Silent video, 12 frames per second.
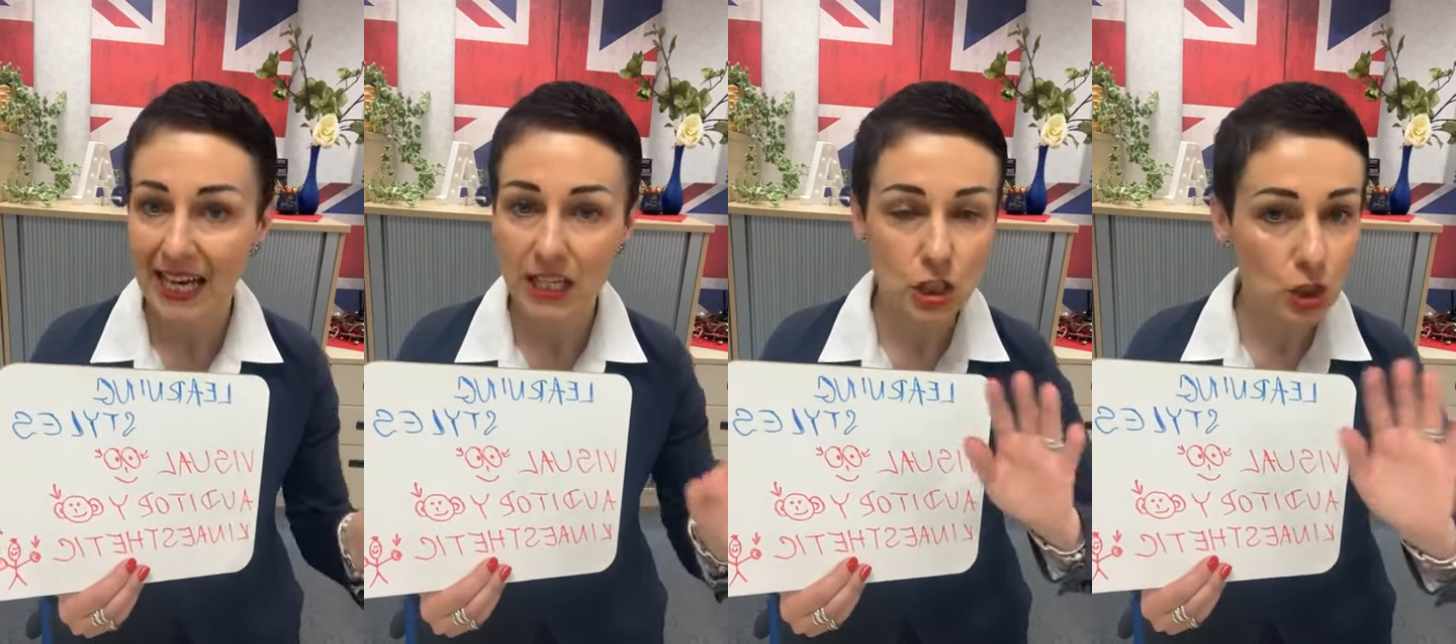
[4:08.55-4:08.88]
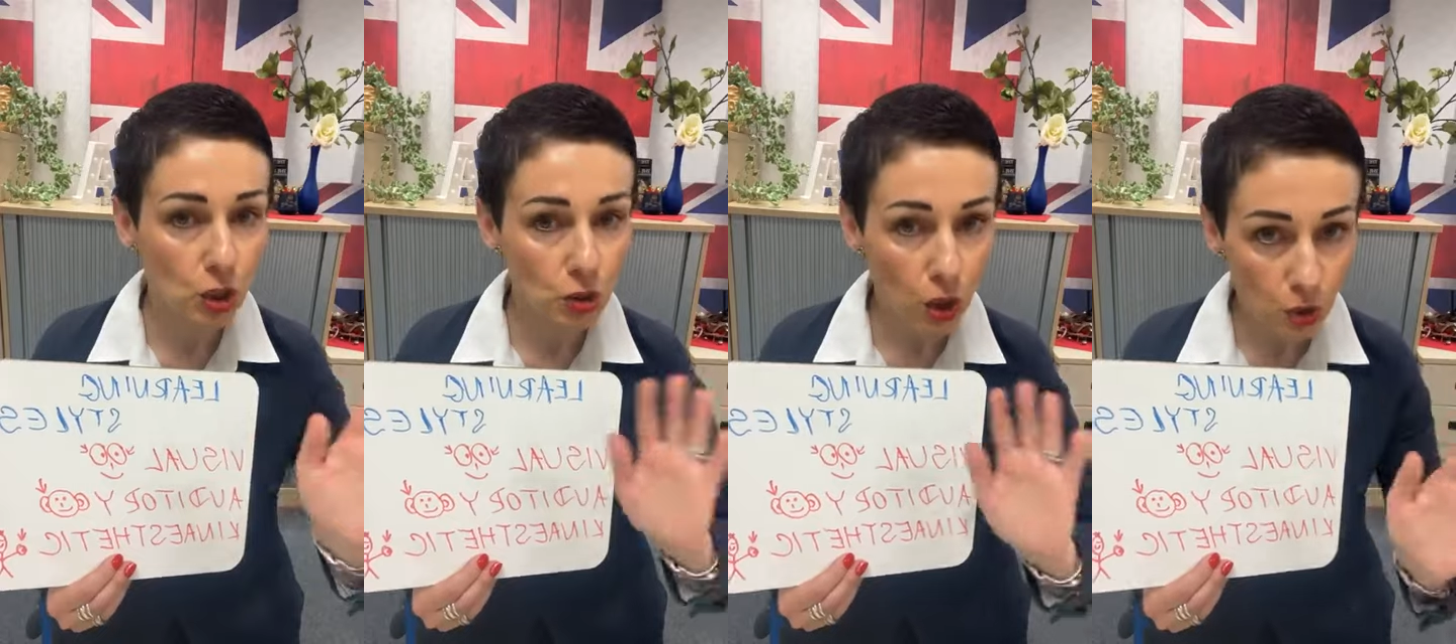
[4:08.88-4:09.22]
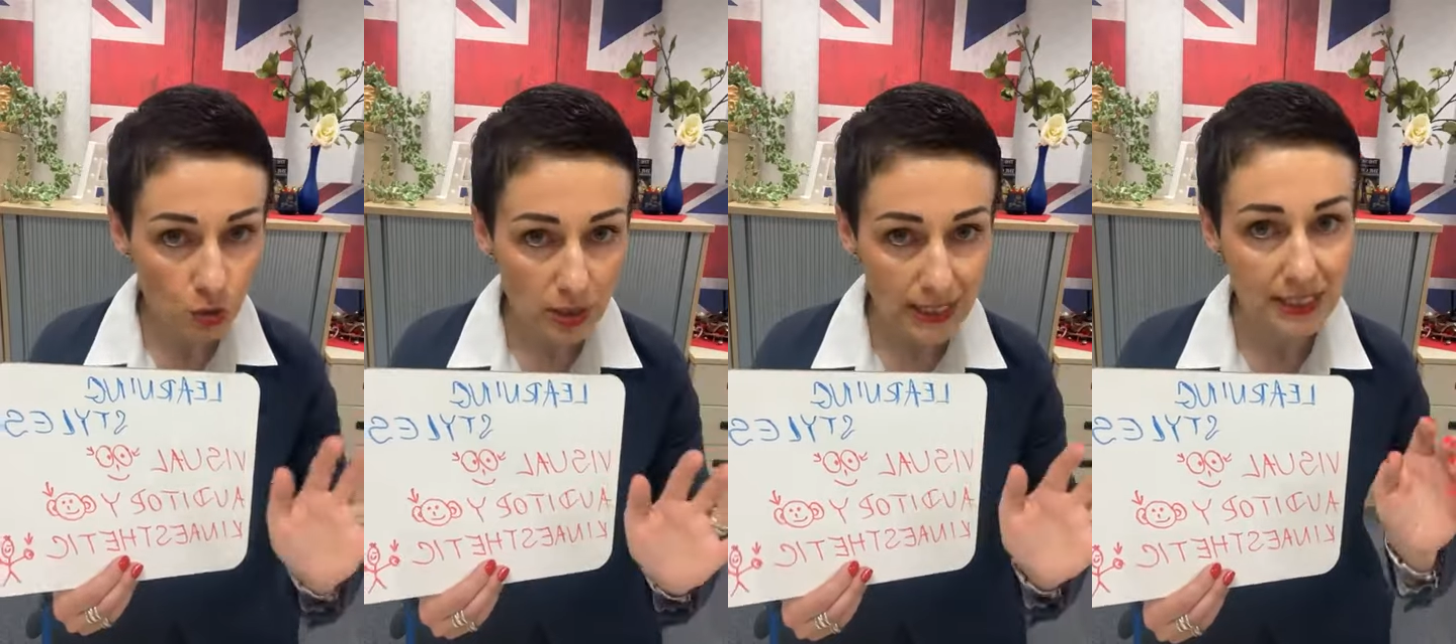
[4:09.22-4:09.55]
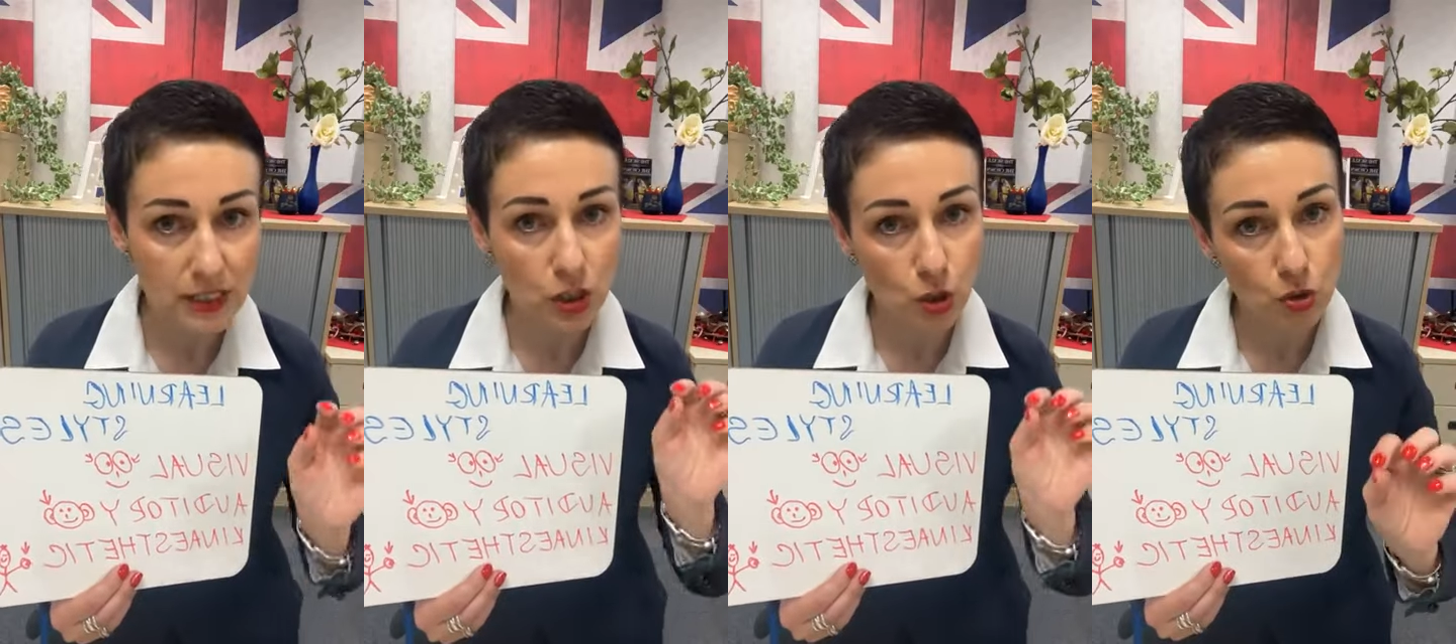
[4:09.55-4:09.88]
and it's
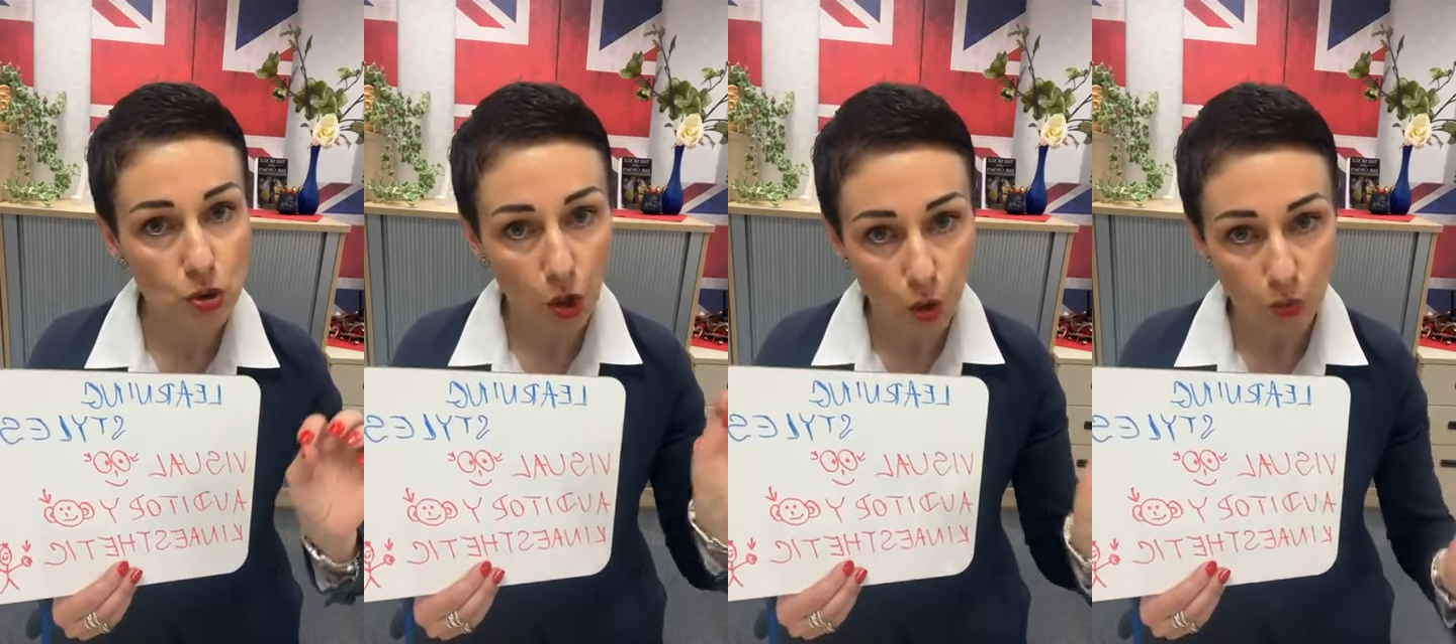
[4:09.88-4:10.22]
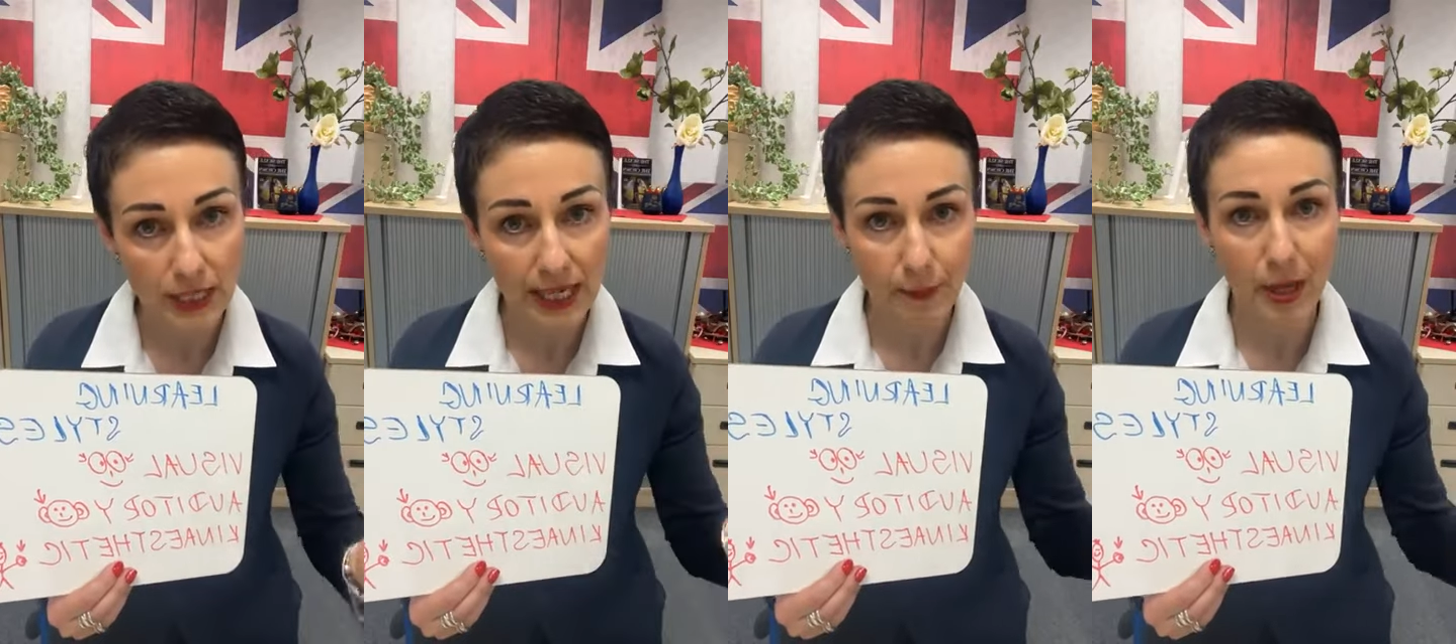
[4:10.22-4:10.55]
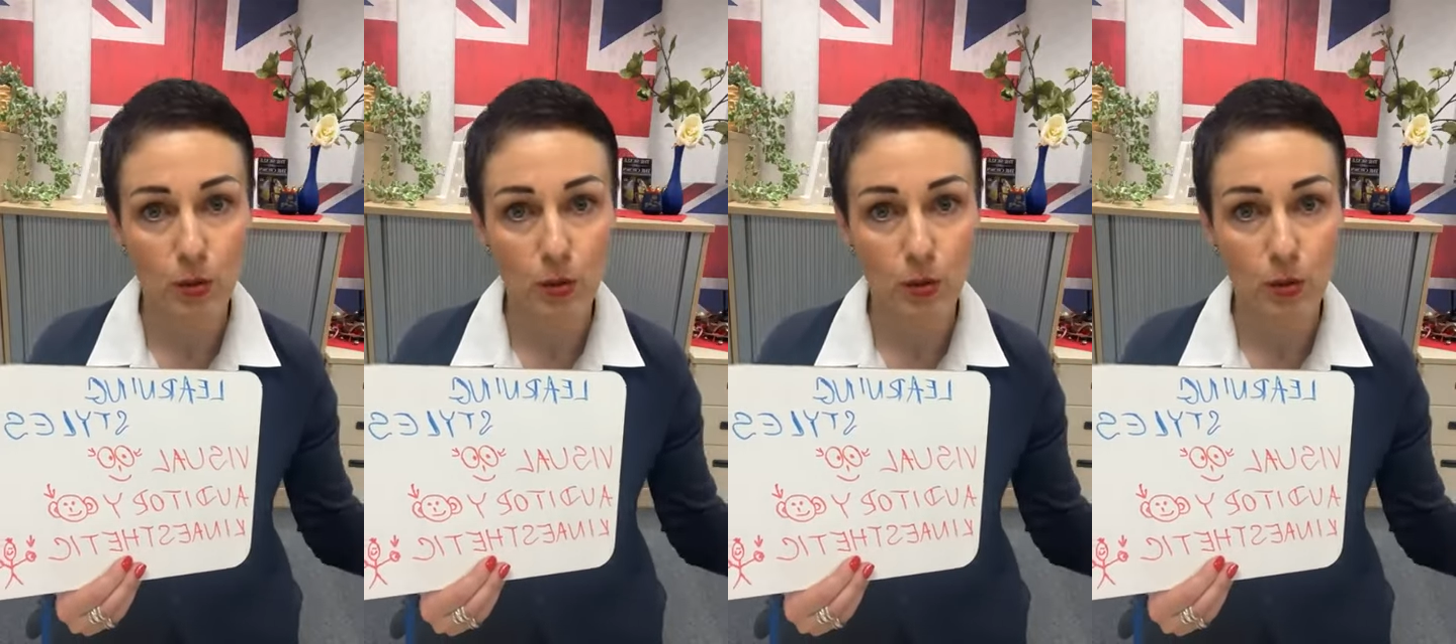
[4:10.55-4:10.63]
not only